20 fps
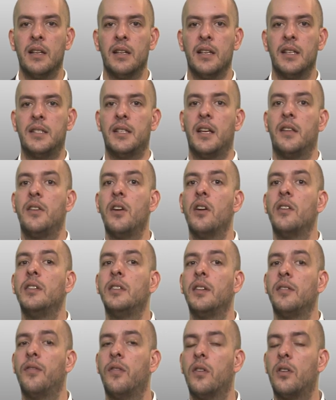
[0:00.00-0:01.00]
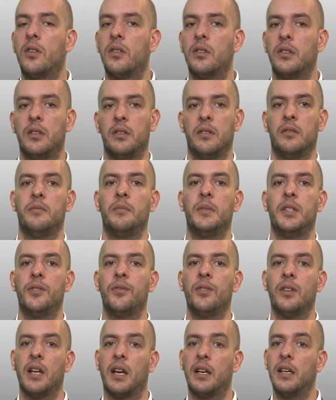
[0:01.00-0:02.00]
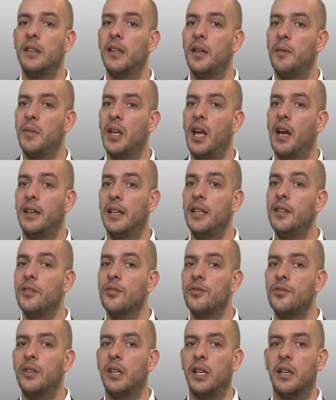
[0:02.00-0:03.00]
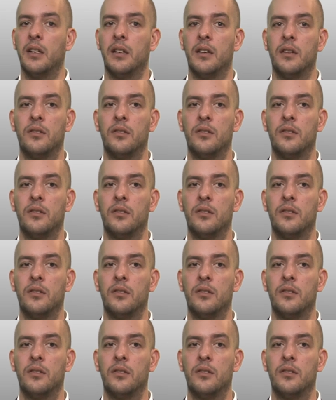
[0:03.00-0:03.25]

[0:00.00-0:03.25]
is a joint effort between academia and industry